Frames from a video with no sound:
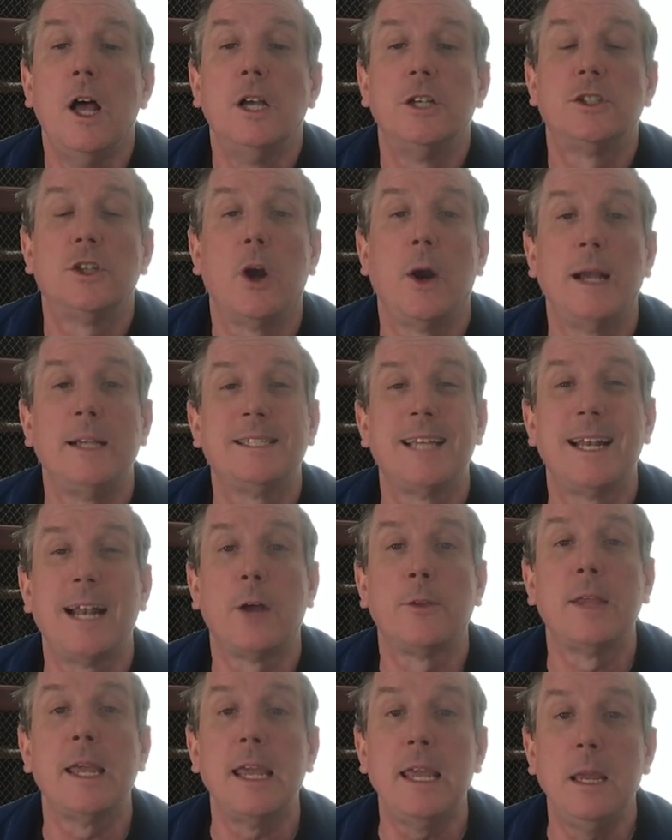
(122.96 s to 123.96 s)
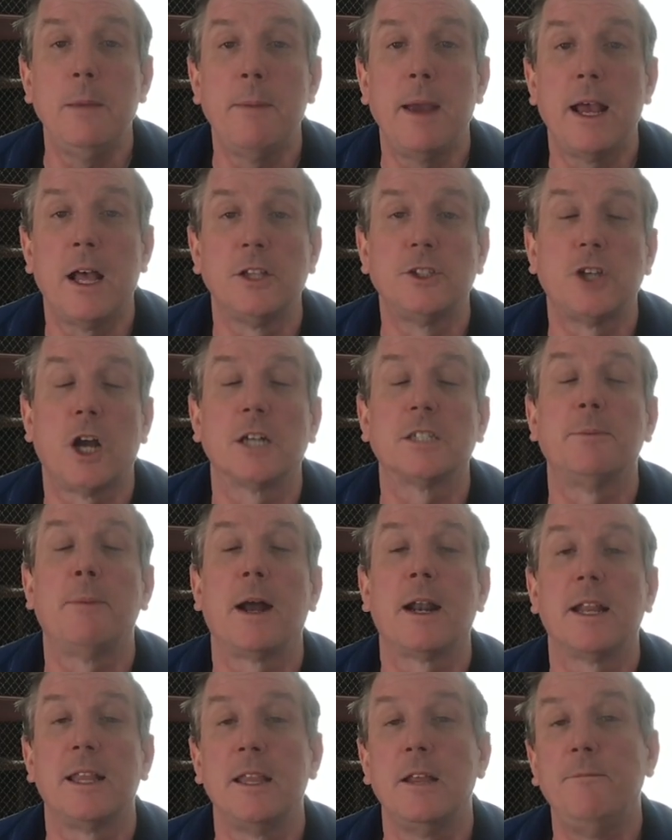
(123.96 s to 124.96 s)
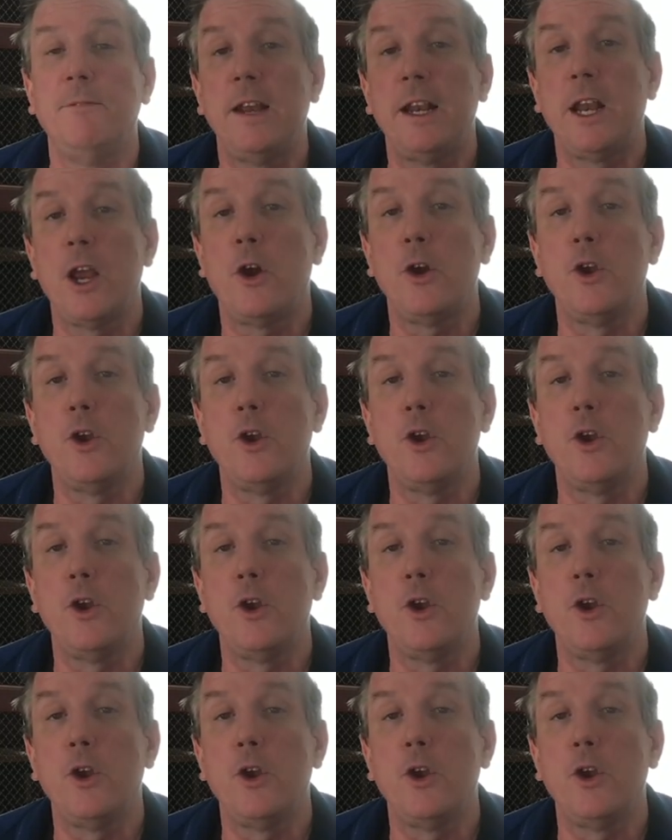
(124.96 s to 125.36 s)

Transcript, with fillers: So I sent out the email, talked about it in the video.